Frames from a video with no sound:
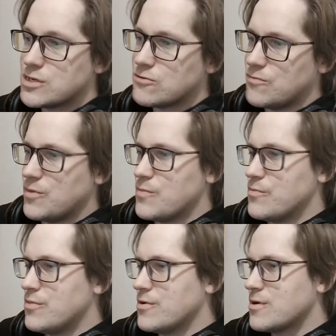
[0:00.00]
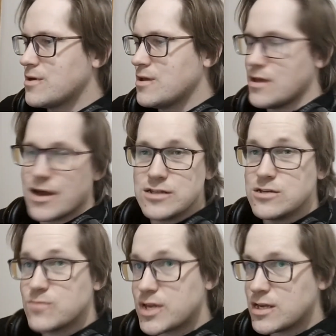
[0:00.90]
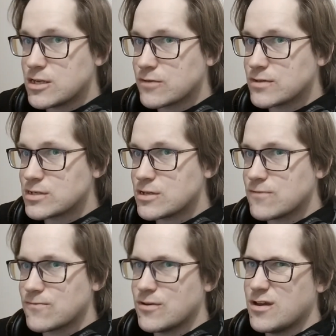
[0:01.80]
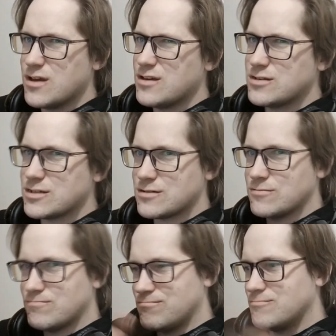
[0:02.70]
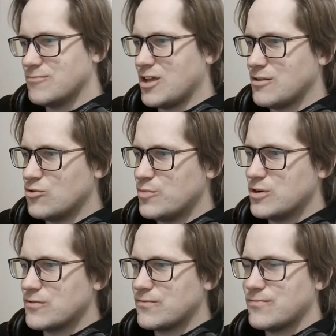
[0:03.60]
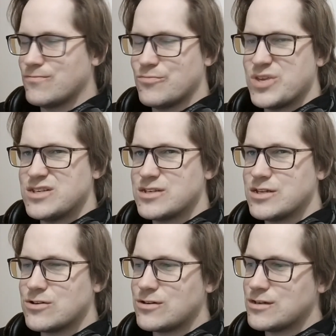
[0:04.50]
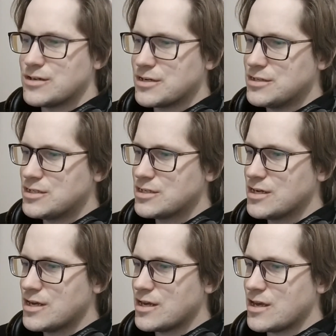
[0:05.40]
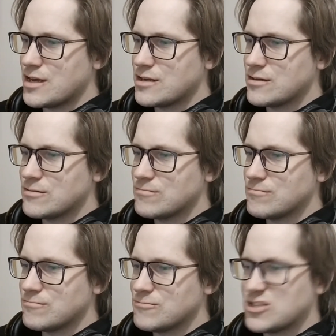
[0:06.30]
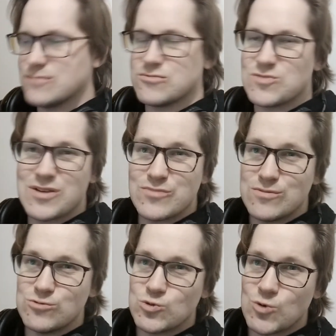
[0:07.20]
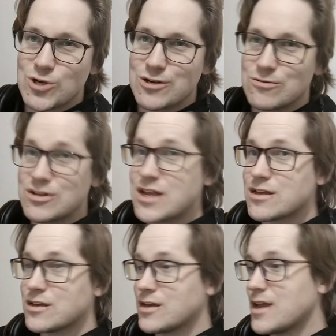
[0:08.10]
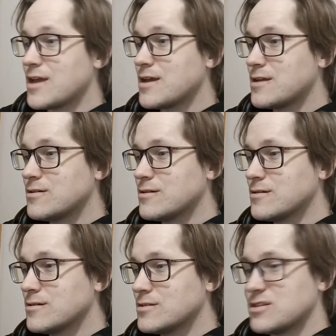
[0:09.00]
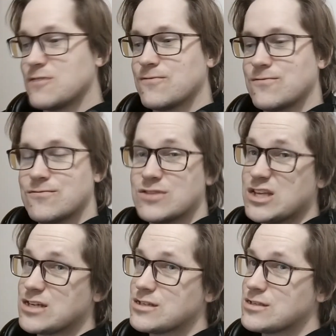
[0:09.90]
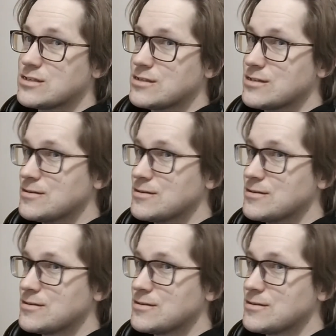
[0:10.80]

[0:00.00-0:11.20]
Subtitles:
Remember, I didn't make any of the stuff, just a little bit of PC knowledge and some smart people's work, like and stuff. Thanks.